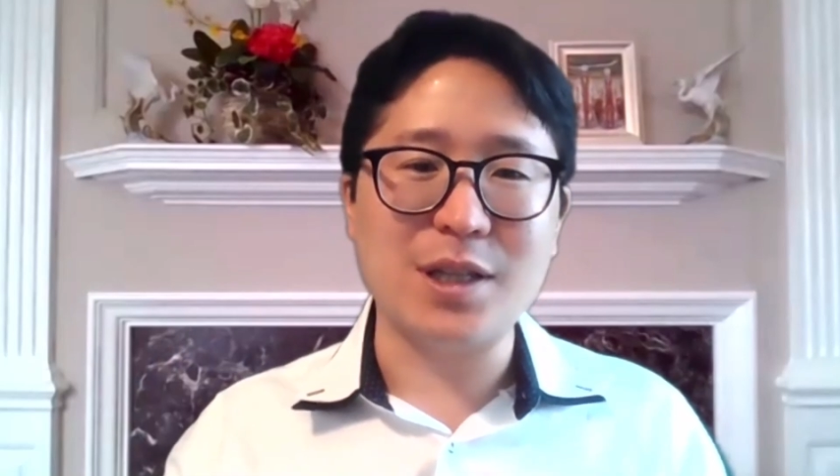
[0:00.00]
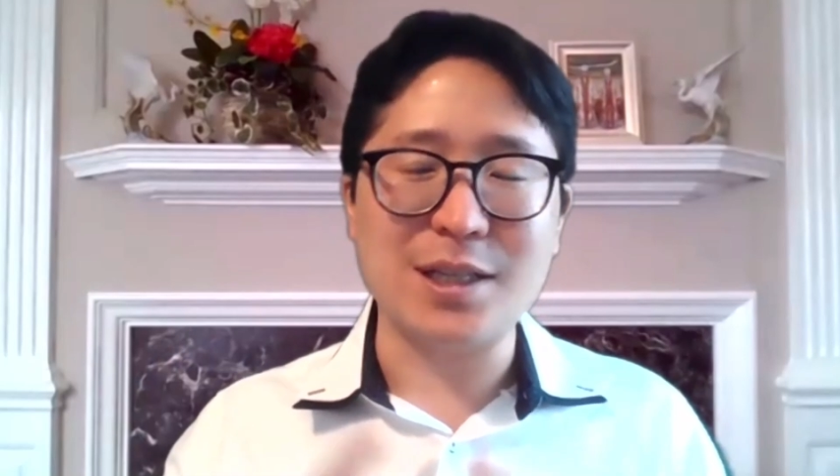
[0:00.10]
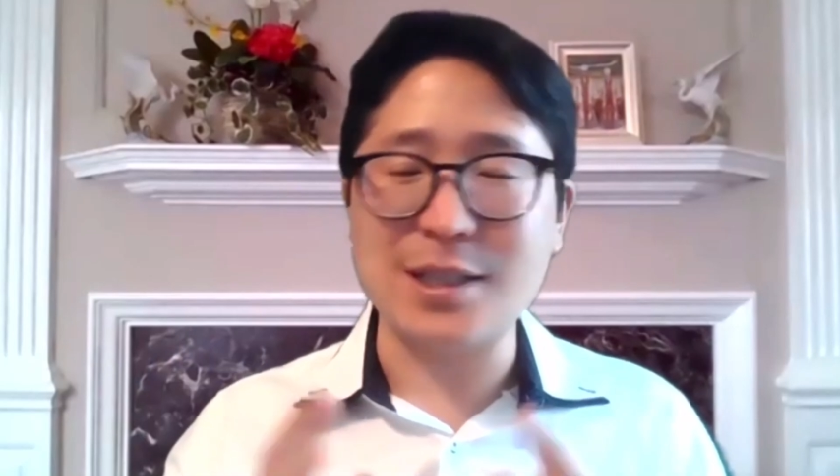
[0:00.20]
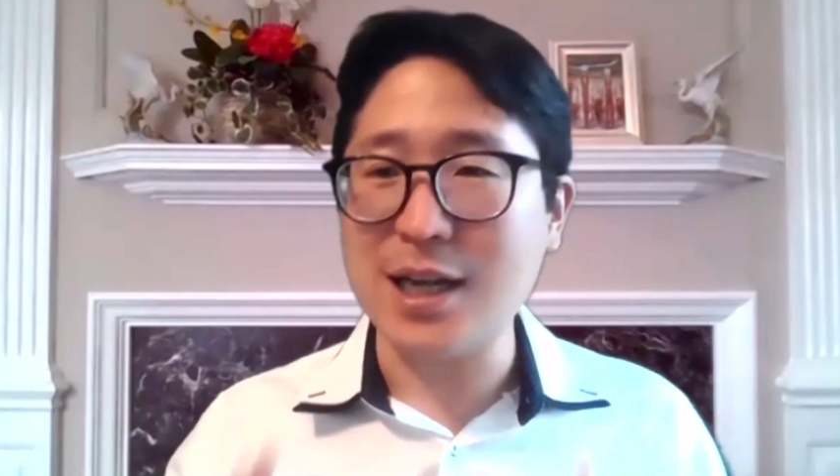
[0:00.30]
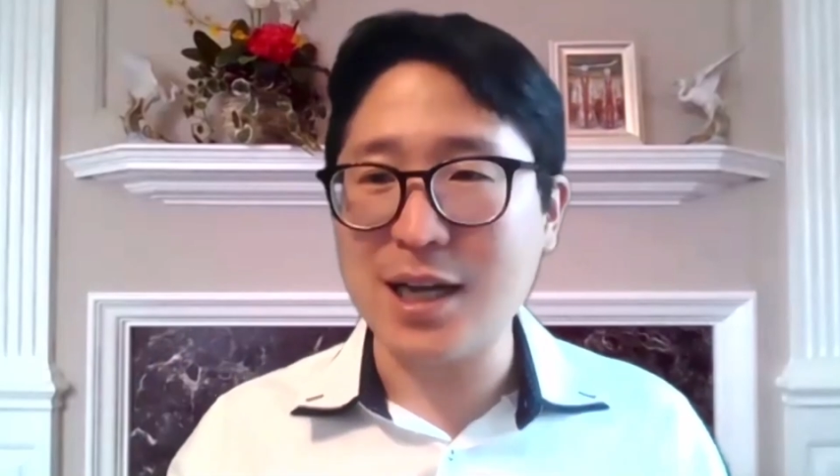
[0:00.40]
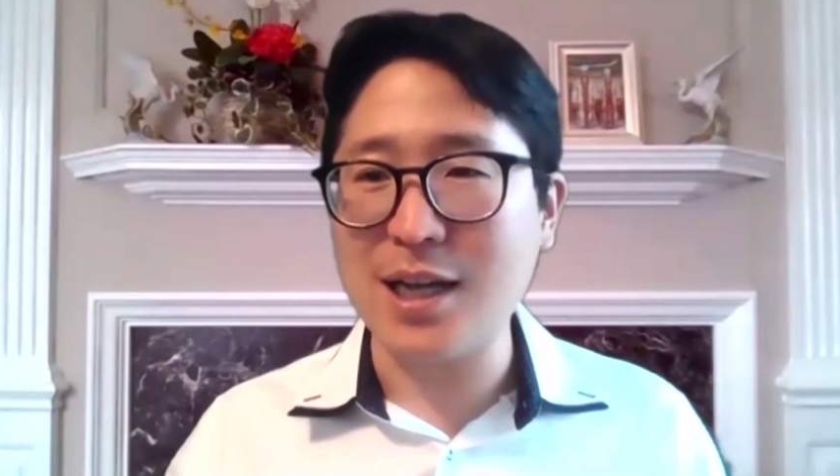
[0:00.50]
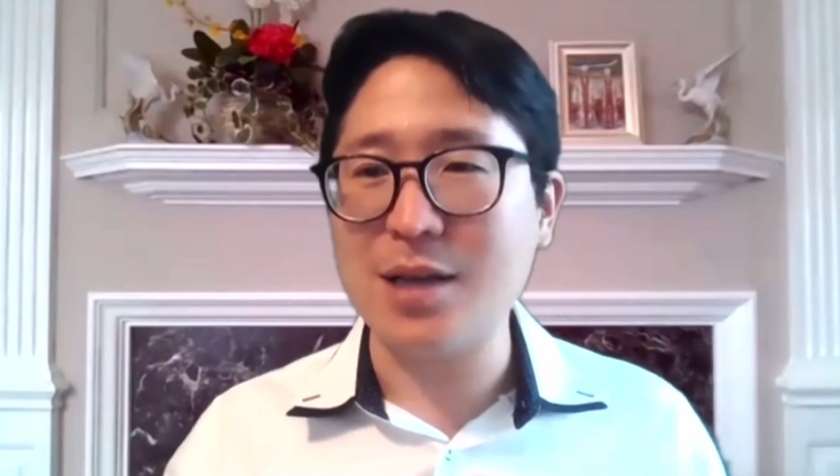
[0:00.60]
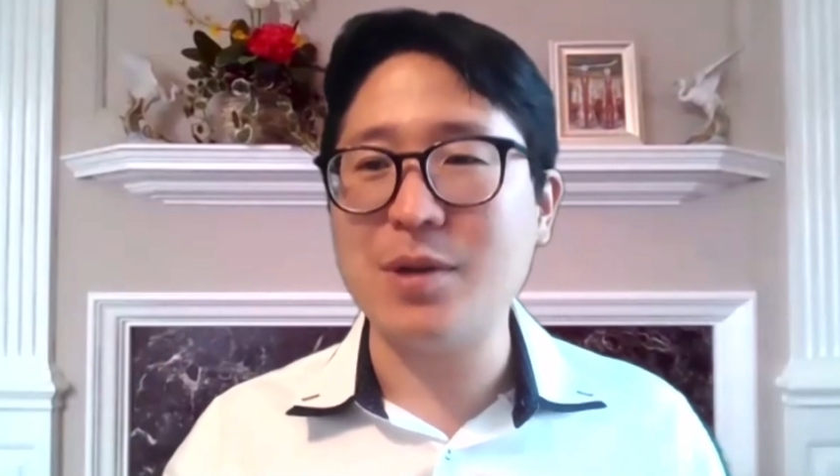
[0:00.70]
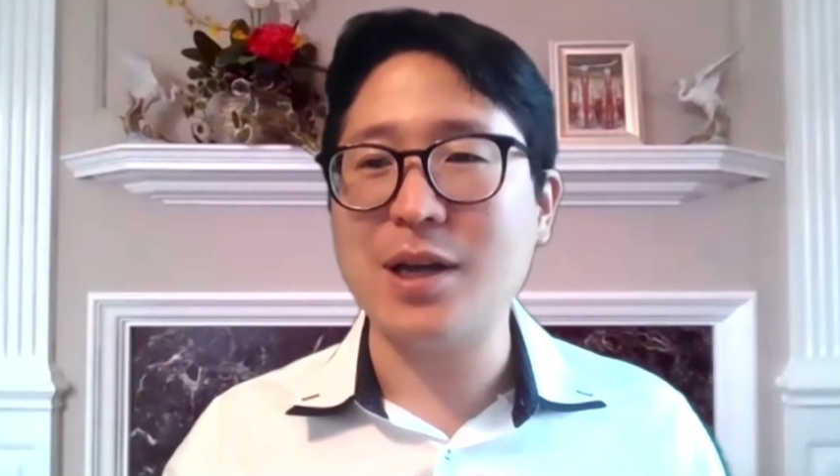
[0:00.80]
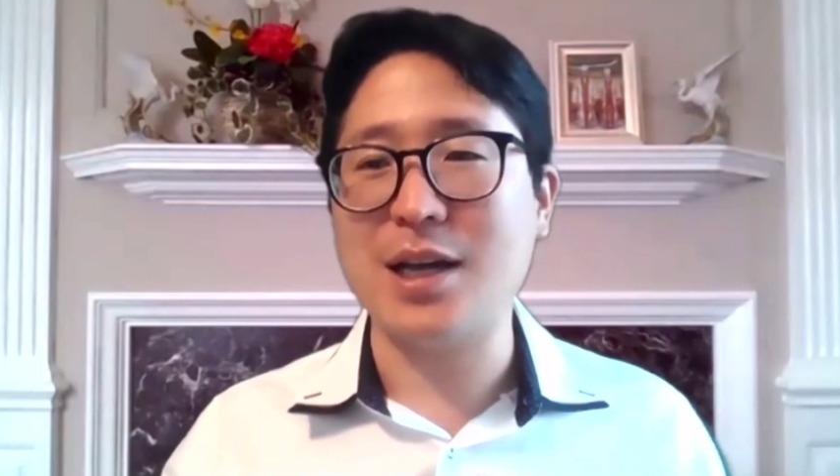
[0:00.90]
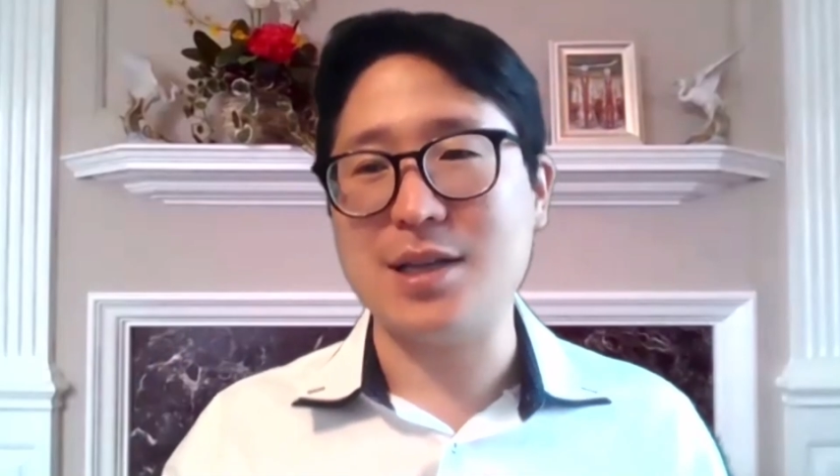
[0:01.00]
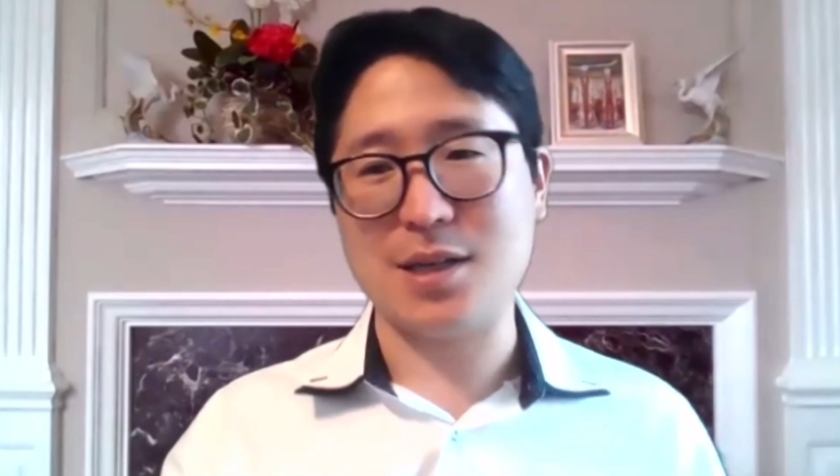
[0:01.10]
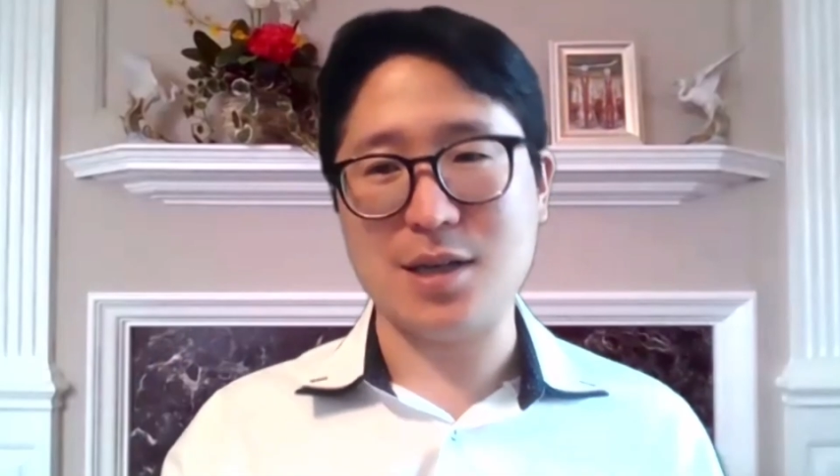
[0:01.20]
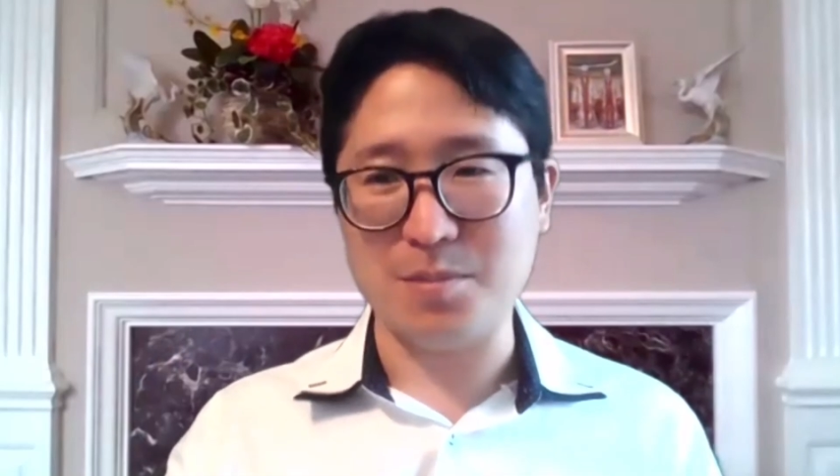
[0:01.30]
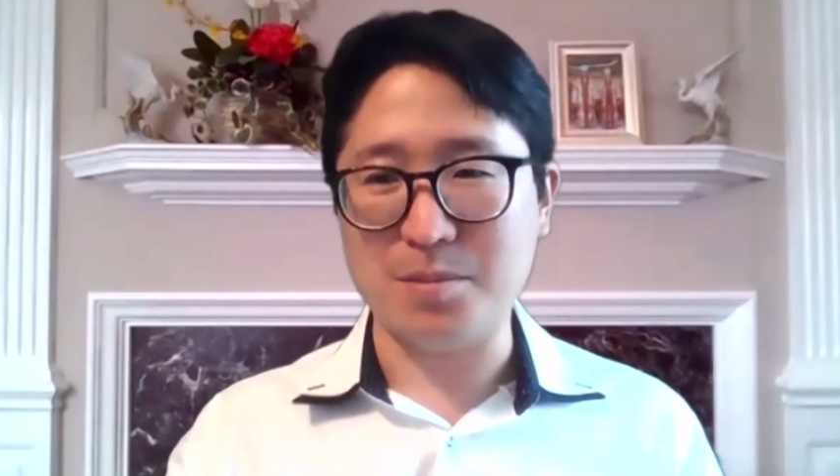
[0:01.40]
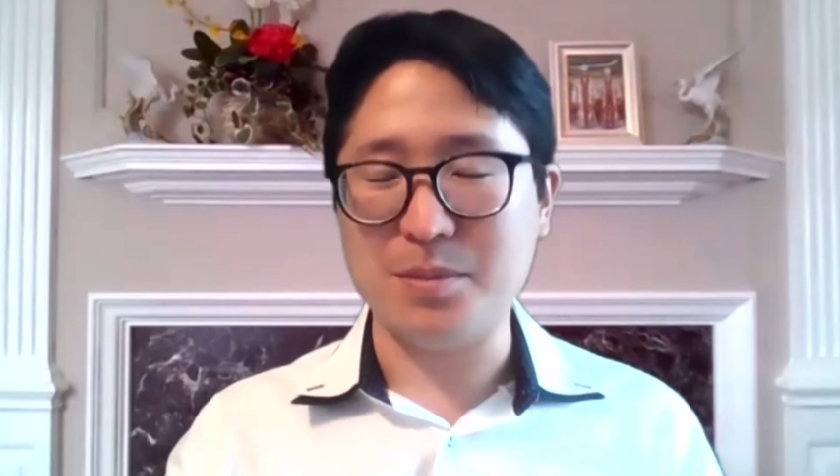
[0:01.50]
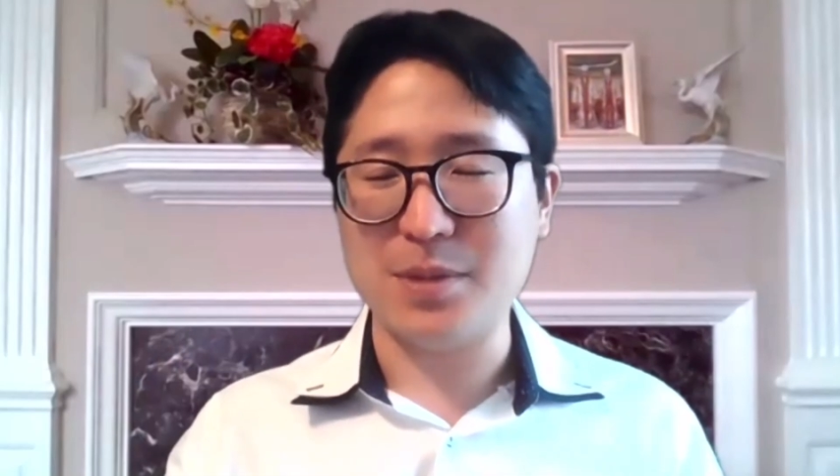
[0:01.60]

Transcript: the time has come.